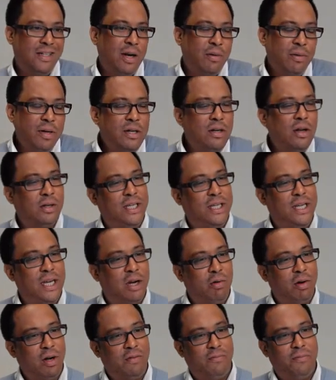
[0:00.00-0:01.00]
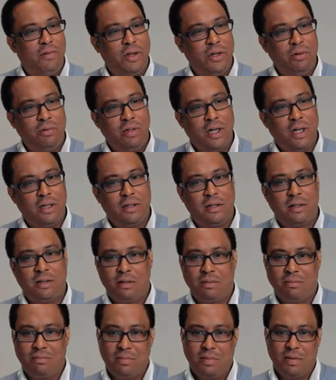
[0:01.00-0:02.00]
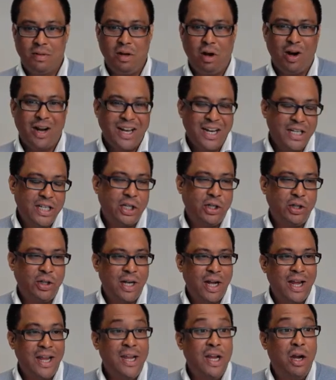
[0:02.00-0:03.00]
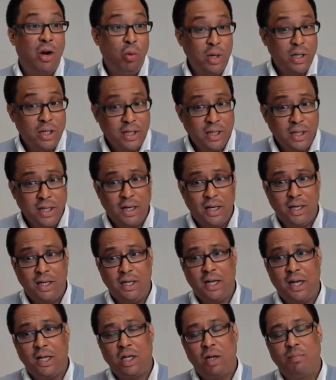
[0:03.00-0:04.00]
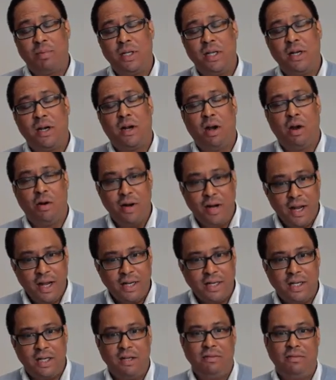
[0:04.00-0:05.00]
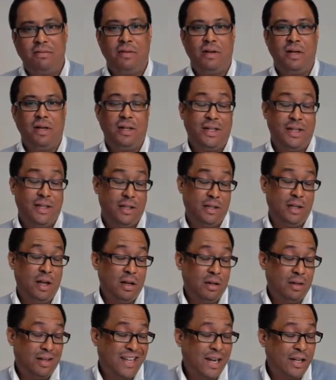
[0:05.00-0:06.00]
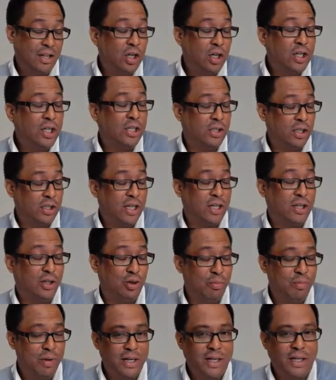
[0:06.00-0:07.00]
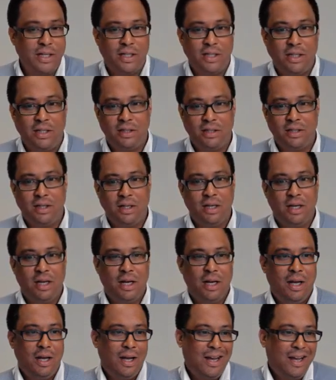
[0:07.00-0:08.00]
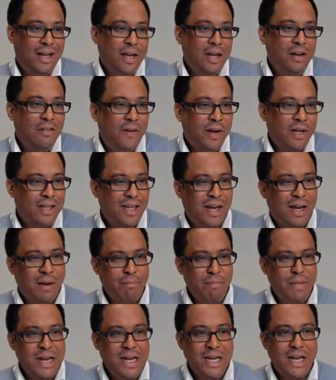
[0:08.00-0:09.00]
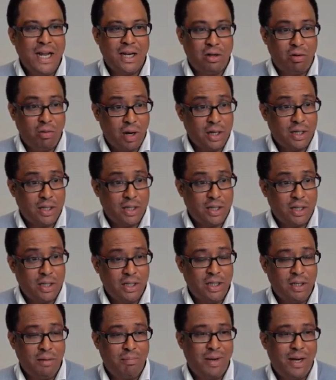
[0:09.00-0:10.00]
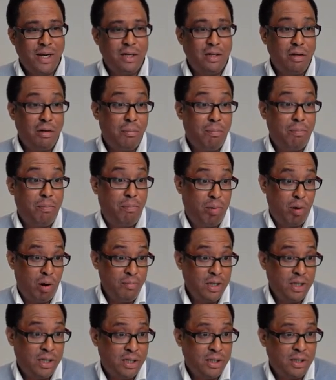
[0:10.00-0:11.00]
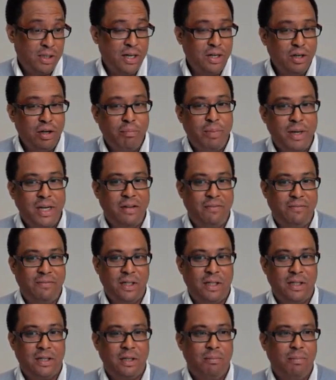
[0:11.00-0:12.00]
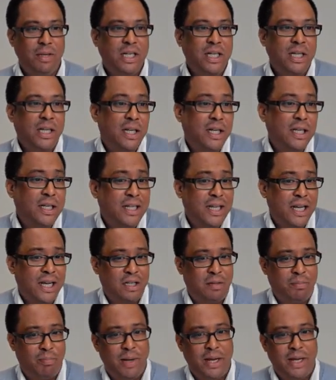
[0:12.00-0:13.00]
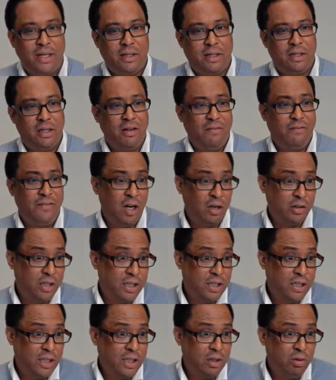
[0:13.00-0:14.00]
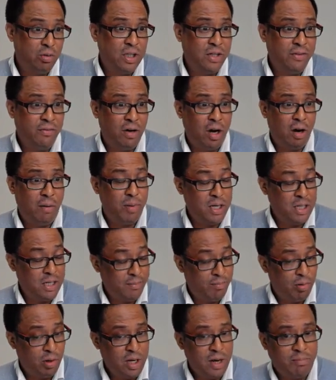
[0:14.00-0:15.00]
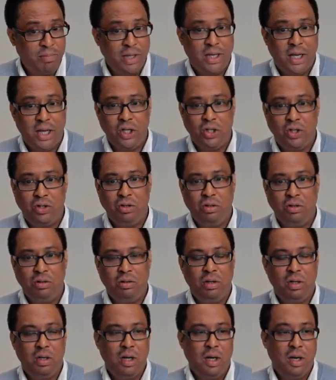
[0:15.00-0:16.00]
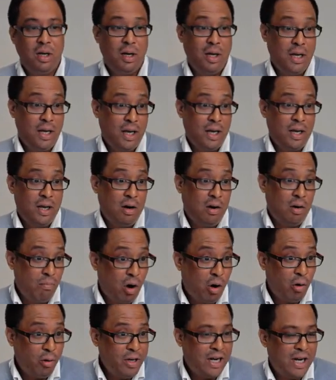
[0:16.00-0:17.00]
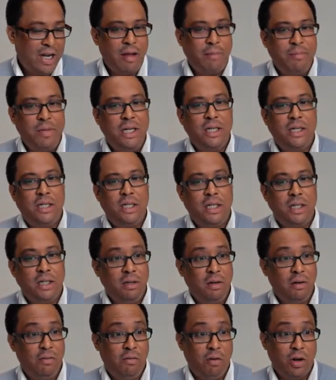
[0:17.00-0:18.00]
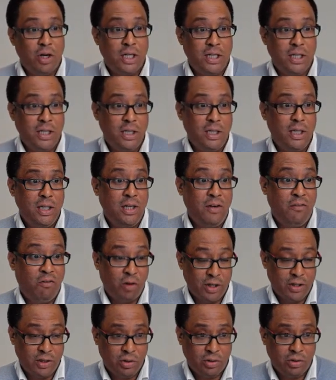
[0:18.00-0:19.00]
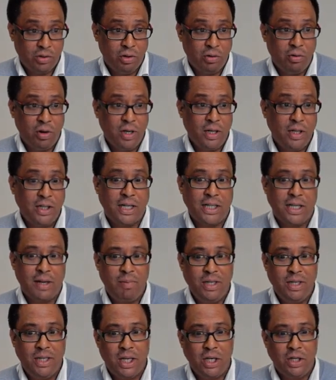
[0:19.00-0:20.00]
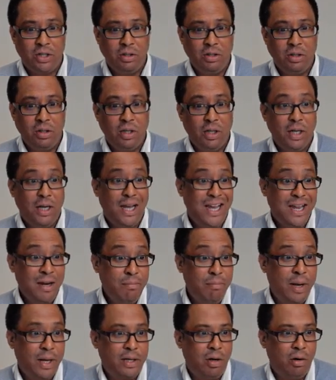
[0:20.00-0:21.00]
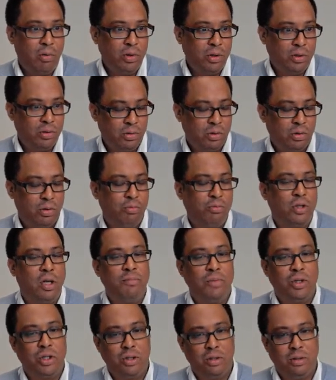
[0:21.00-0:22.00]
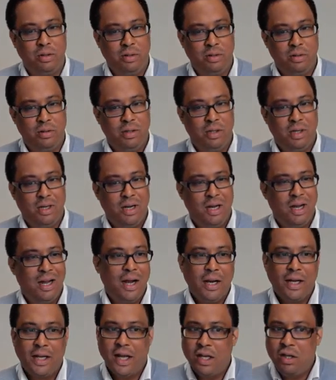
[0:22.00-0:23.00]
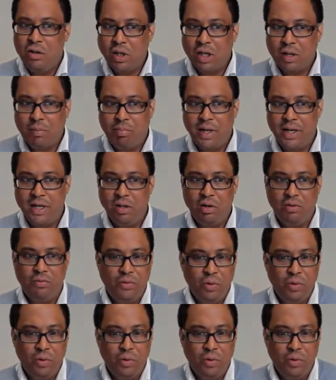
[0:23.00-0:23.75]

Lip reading: there is no secret for you that organizations are increasingly adopting cloud-native technologies such as Kubernetes. In fact, they are mainly attracted by the promises and the benefits. Basically, they expect velocity to develop and deploy application, more reliability for the infrastructure running that application, and better resource consumption. Can you explain in a